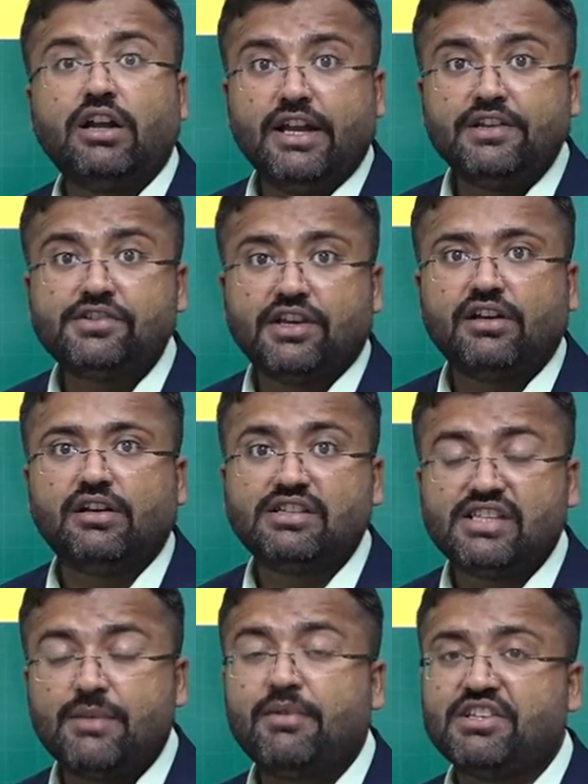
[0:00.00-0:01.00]
in a
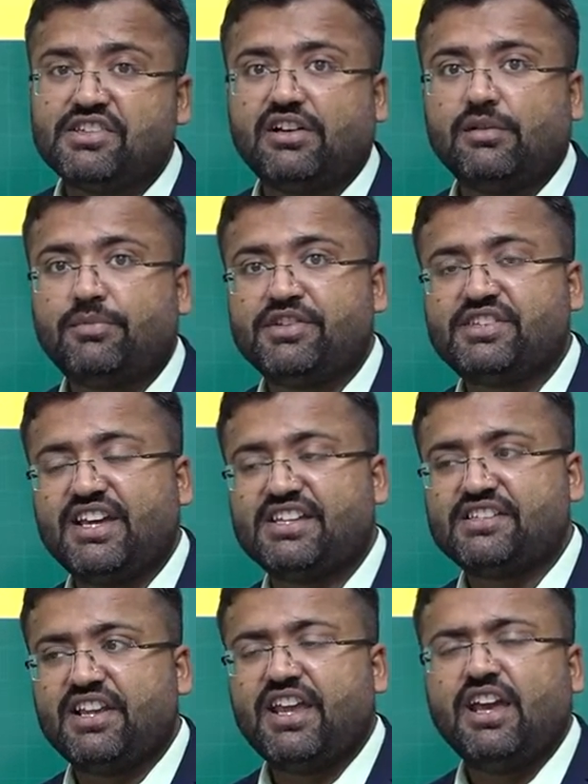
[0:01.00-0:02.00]
semicircle
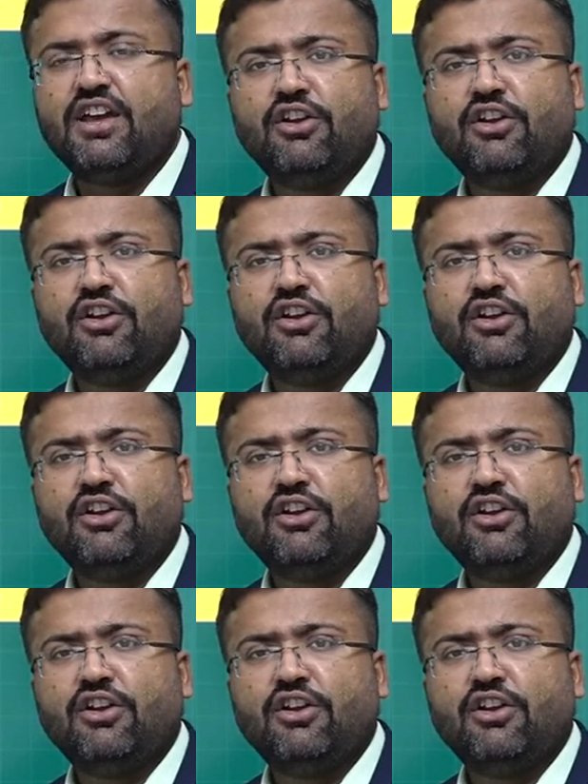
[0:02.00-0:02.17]
precisely,